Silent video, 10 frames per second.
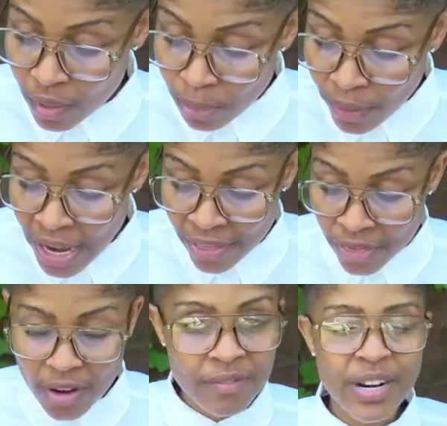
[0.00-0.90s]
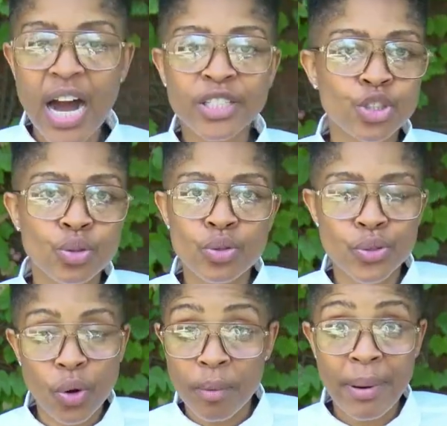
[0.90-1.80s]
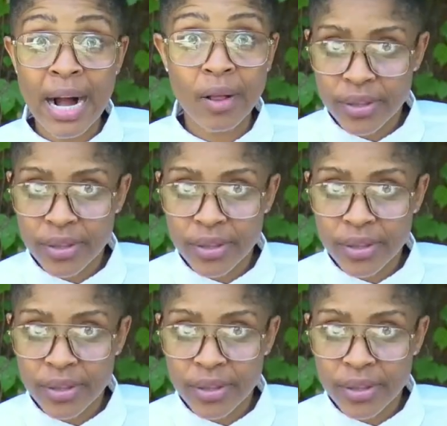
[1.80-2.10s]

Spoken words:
breath of nostrils or mouth.